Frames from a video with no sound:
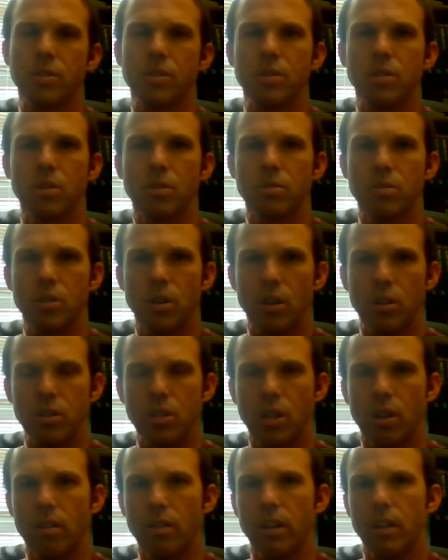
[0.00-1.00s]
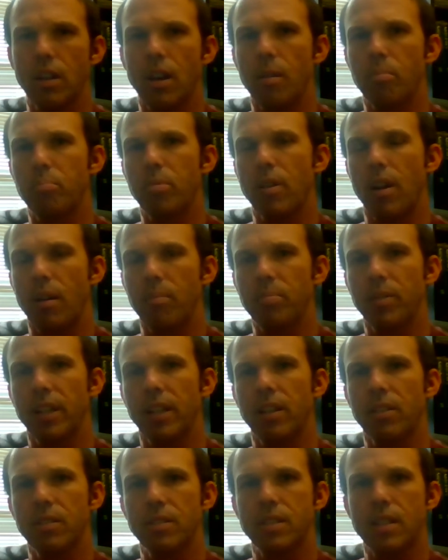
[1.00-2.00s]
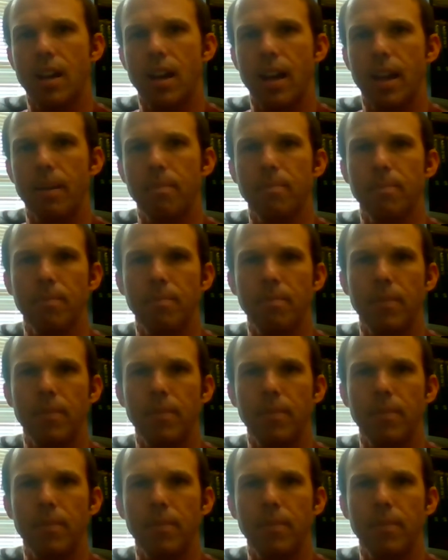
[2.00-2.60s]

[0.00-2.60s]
Students are showing up properly on time